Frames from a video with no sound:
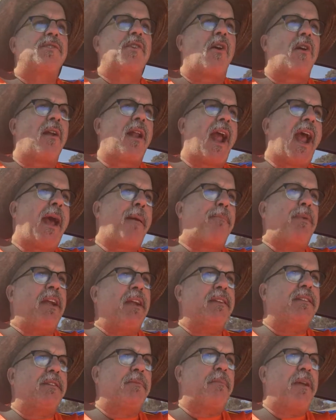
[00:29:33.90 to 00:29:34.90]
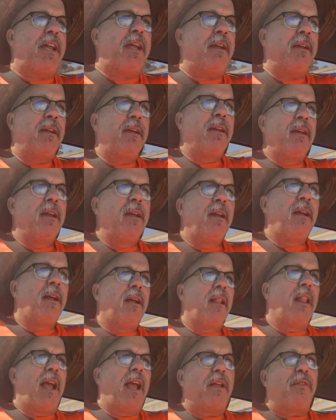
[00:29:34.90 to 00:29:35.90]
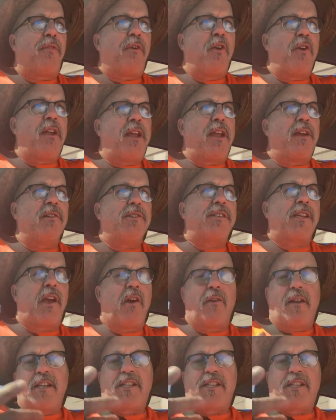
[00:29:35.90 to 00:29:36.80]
started happening to me like 30 years ago,